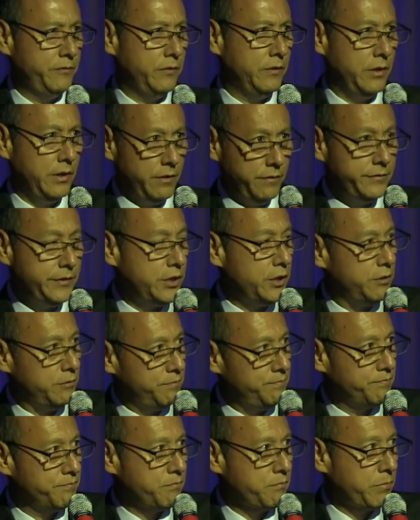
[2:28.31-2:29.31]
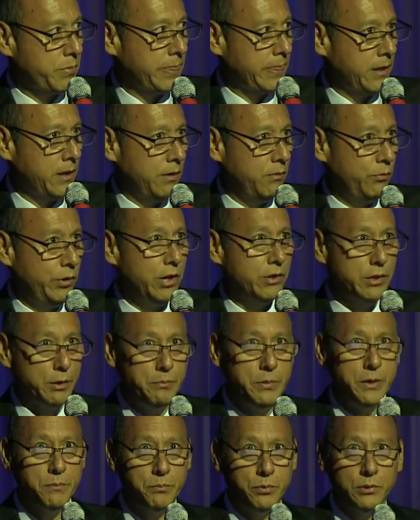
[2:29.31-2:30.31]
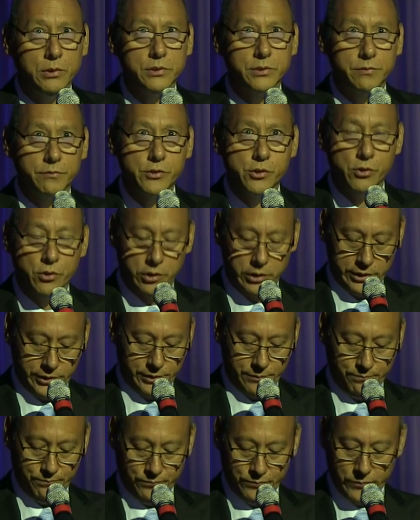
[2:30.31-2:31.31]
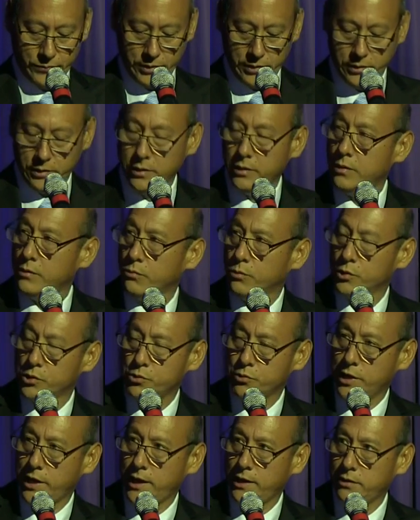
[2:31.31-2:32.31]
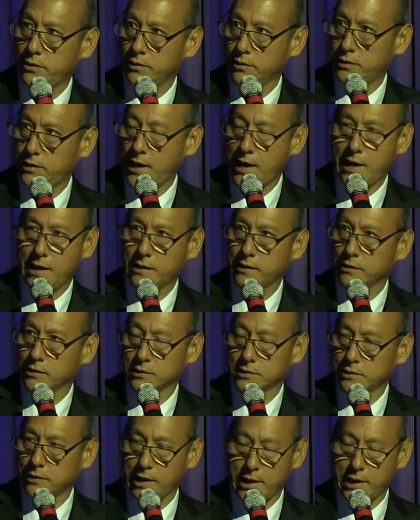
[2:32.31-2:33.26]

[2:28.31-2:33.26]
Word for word: of, of view. We are the pit bulls of journalism. We're trained to attack at the